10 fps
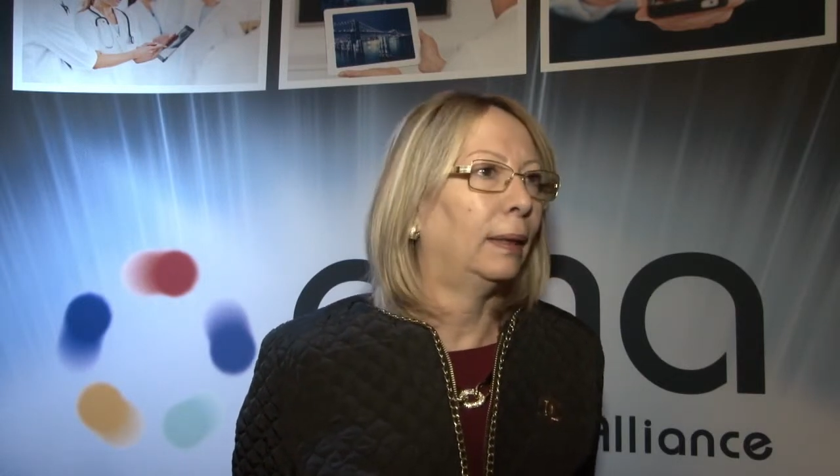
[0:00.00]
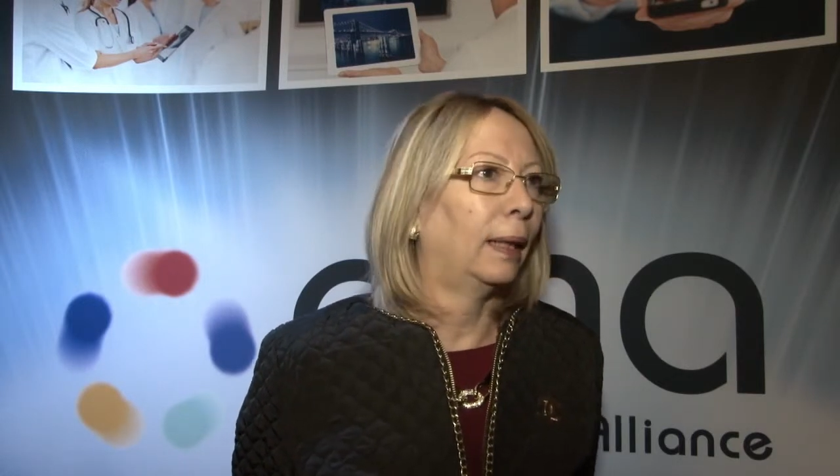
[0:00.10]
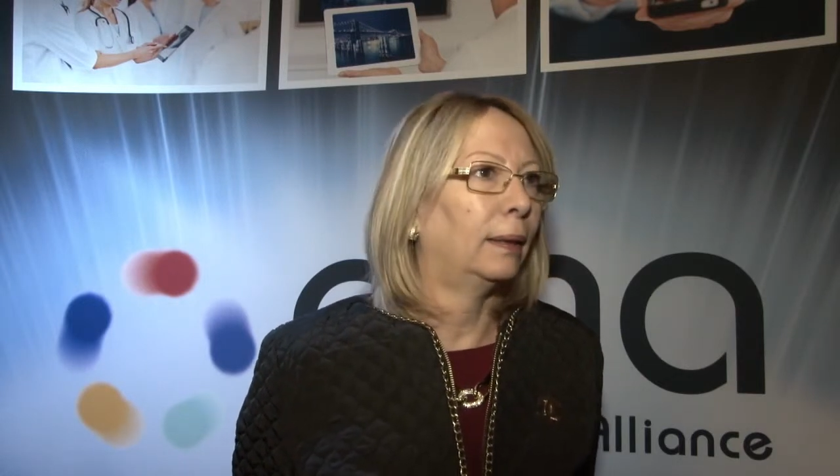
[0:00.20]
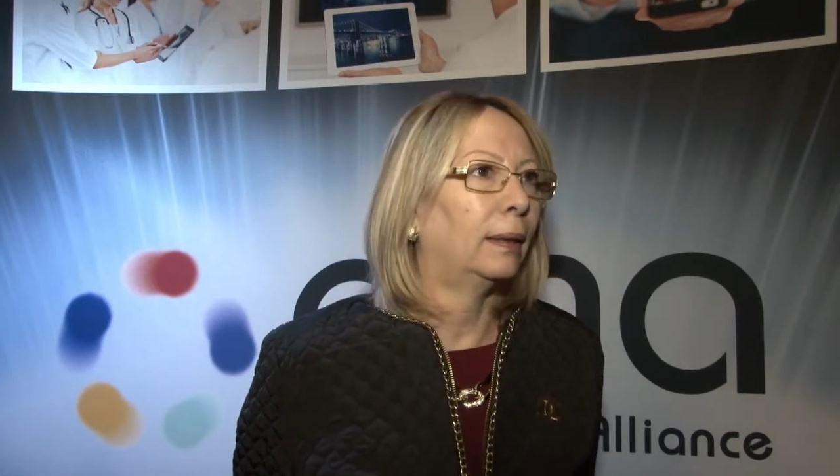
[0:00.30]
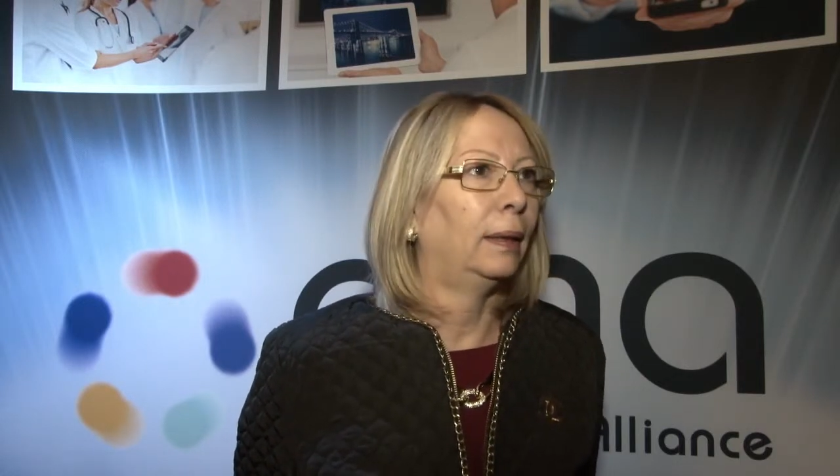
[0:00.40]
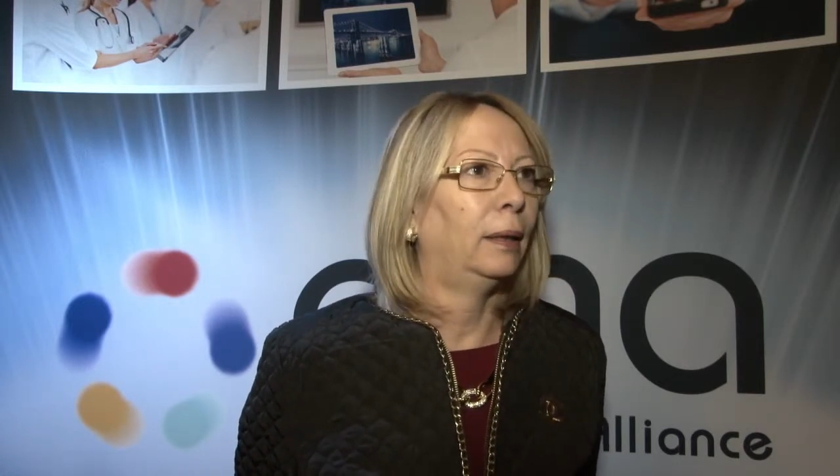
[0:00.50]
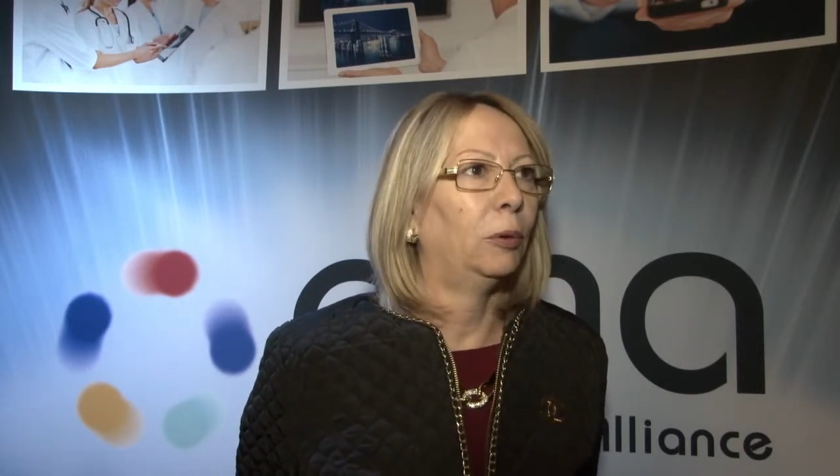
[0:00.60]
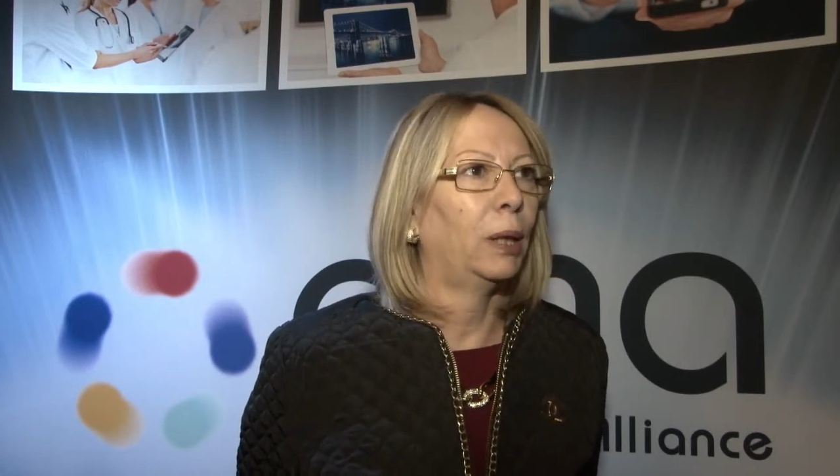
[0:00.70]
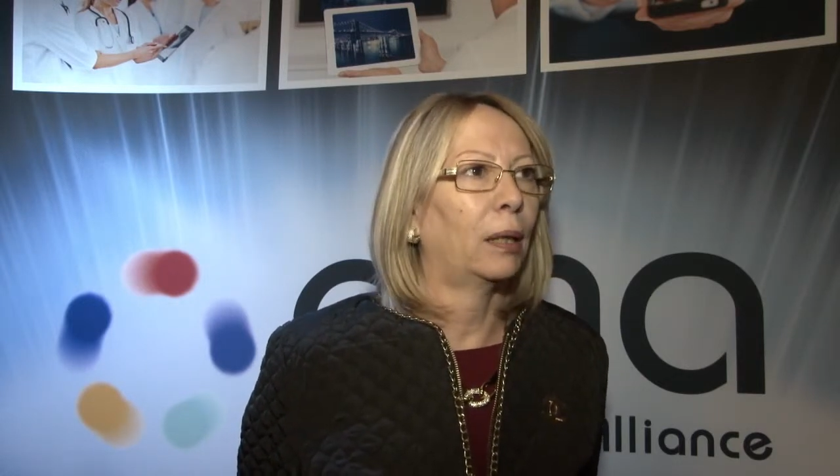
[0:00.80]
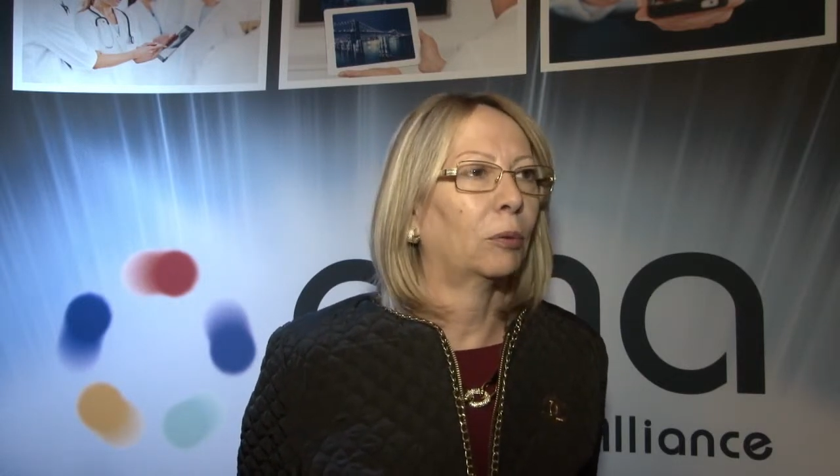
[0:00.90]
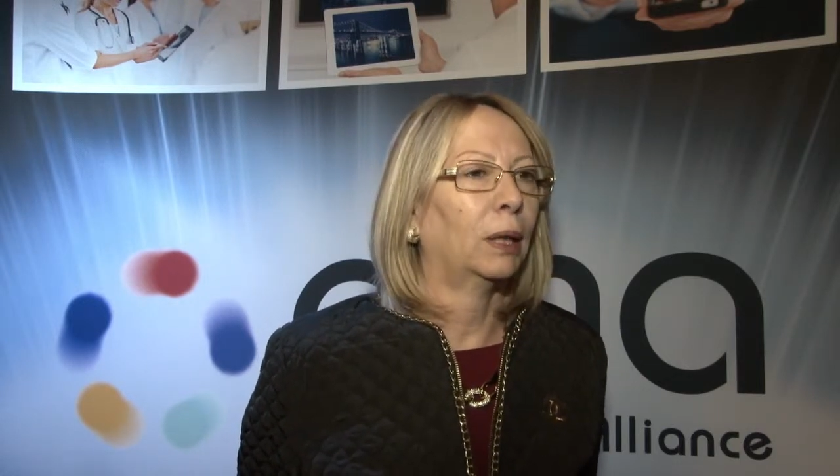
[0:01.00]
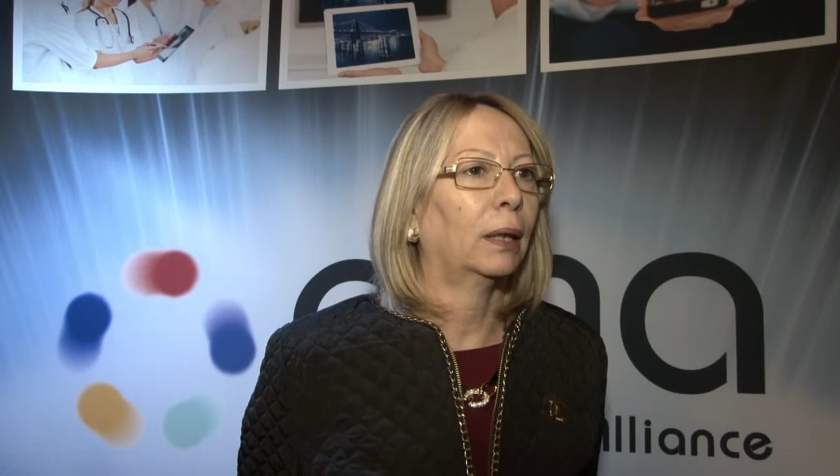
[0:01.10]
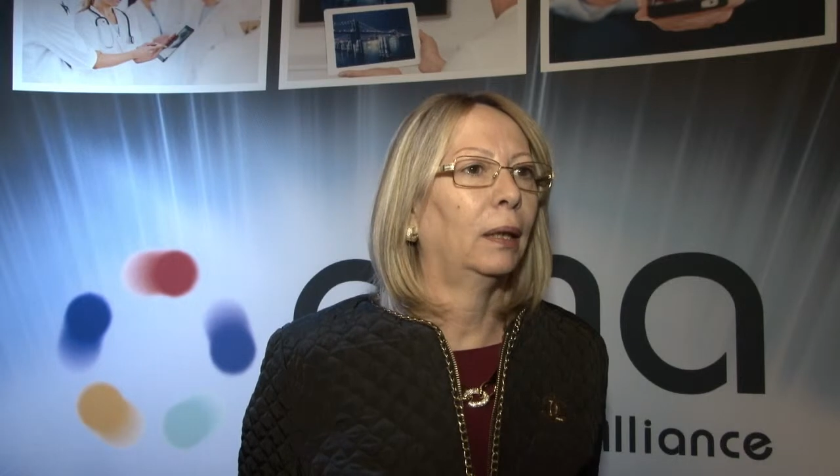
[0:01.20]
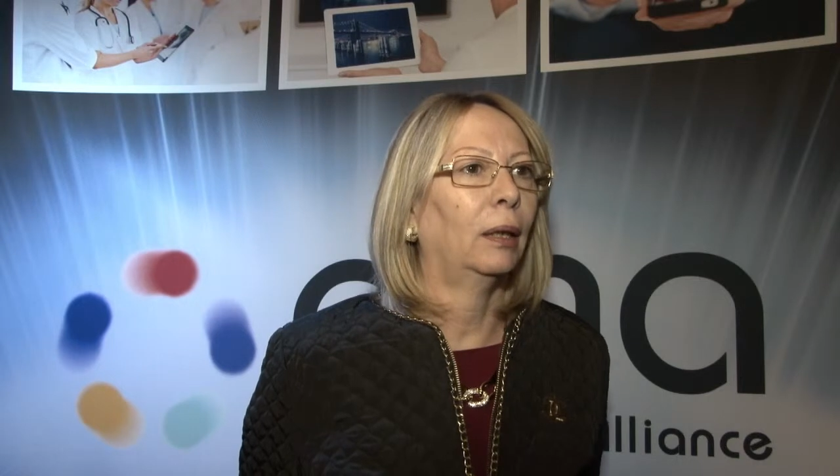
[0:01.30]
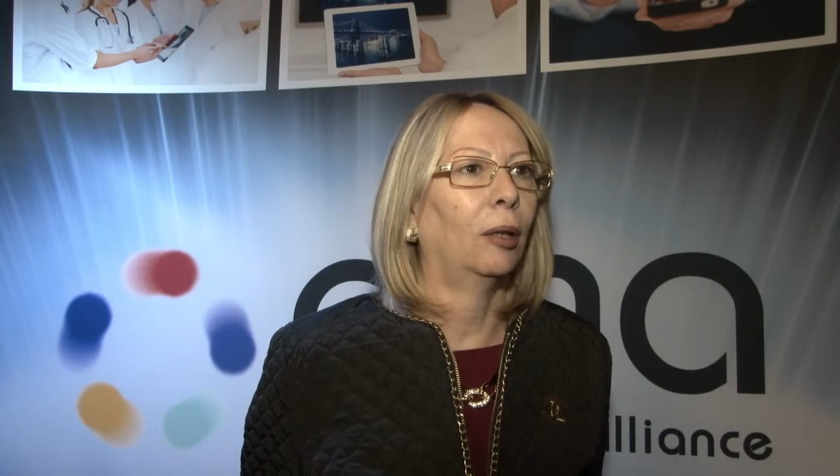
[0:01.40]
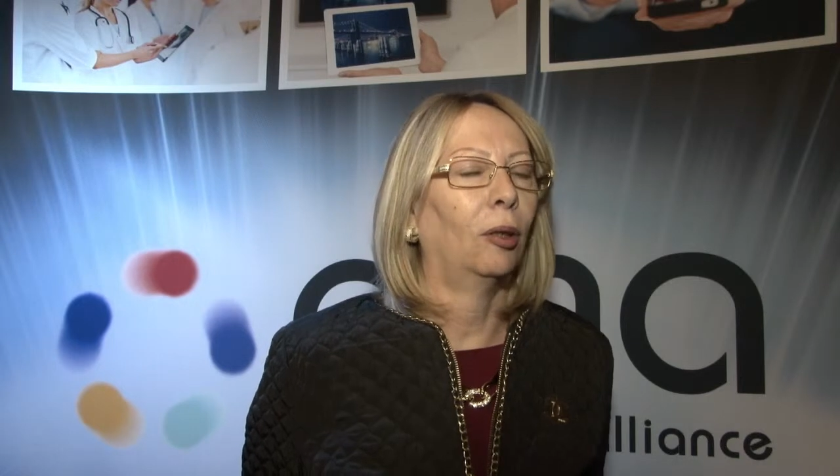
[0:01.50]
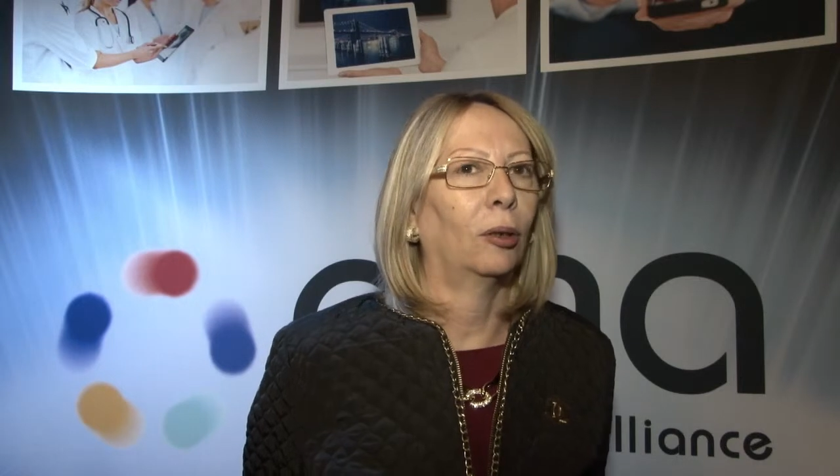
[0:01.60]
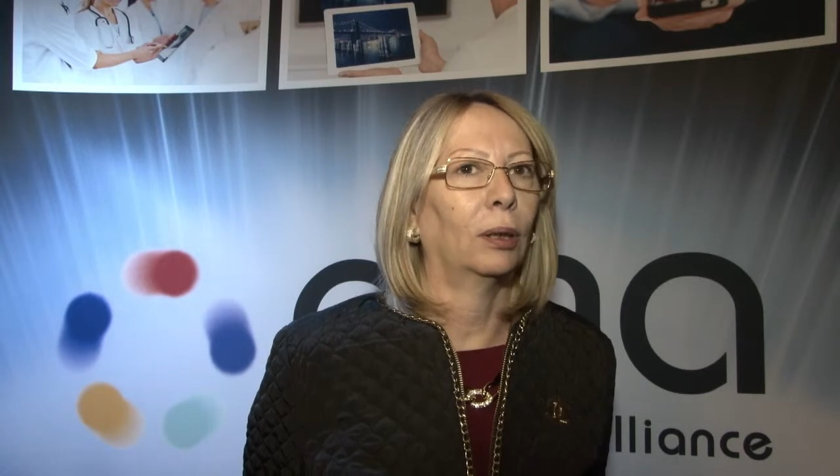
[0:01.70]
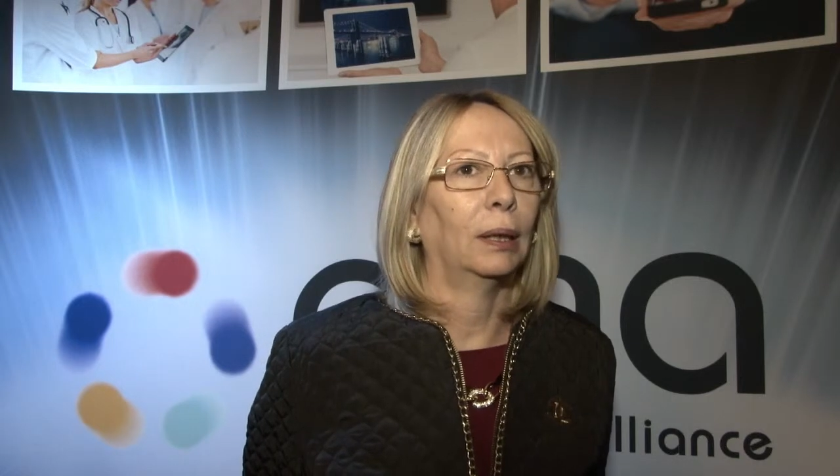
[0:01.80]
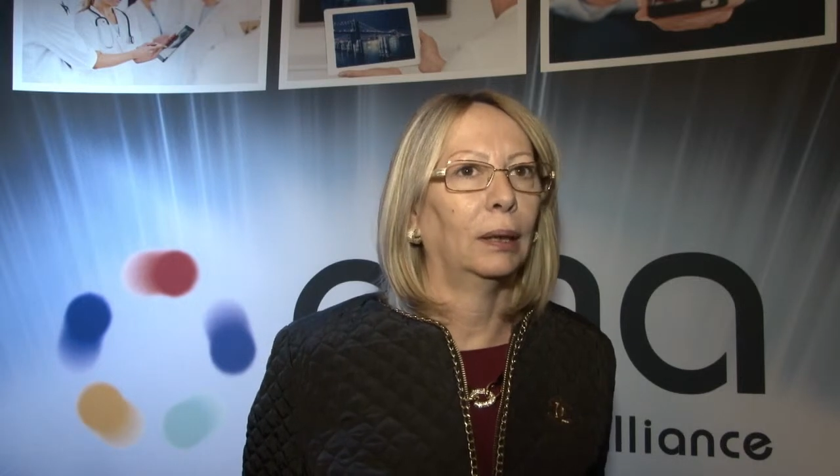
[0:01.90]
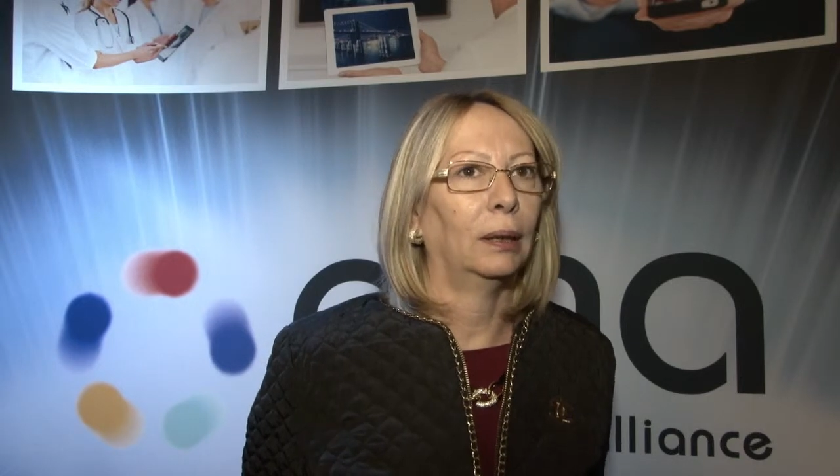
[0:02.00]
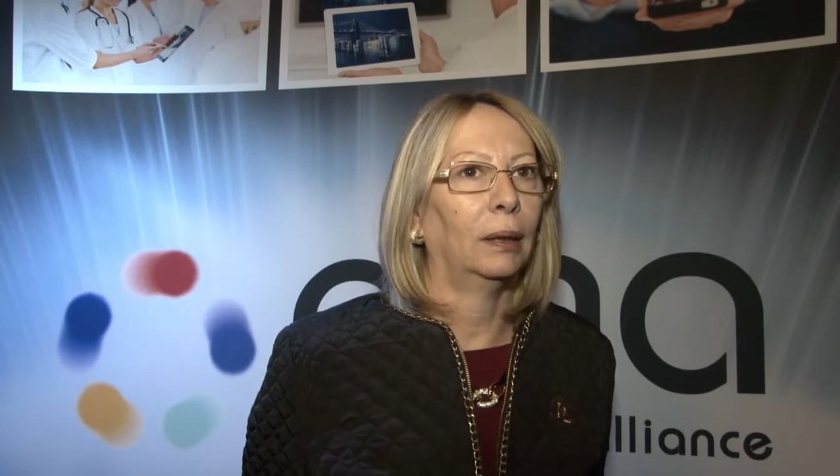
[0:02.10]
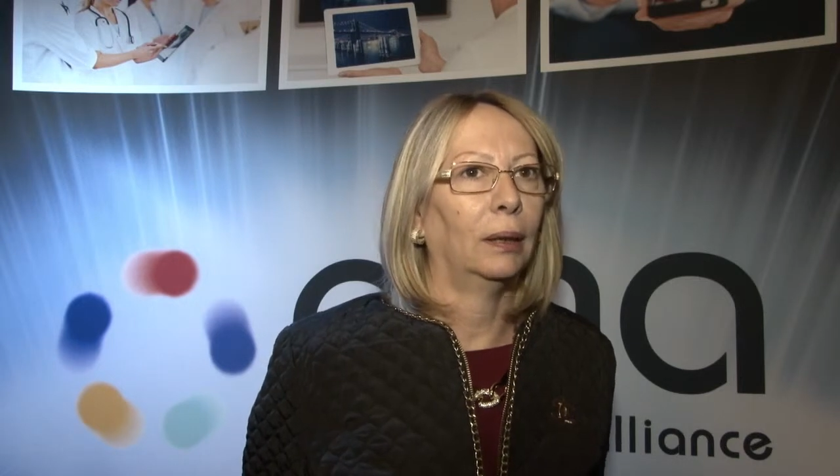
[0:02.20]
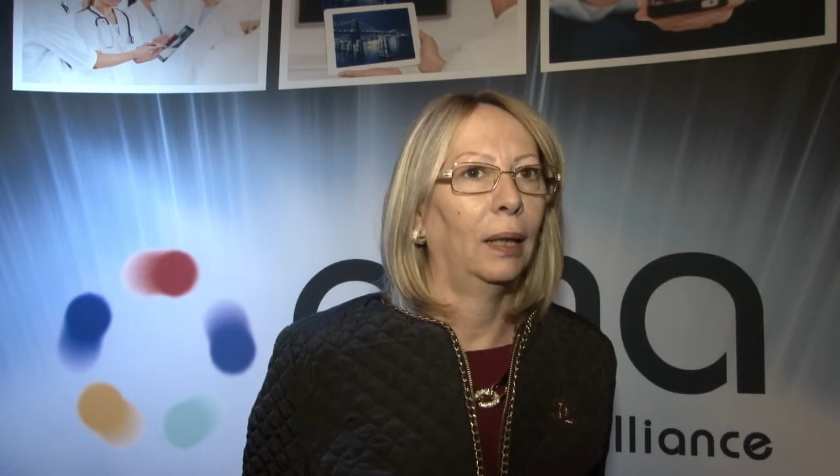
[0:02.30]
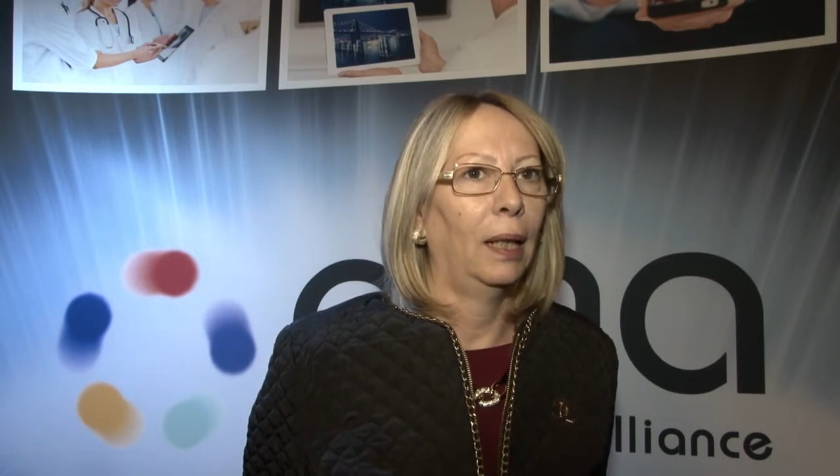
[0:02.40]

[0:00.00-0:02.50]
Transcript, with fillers: lately we are working on uh,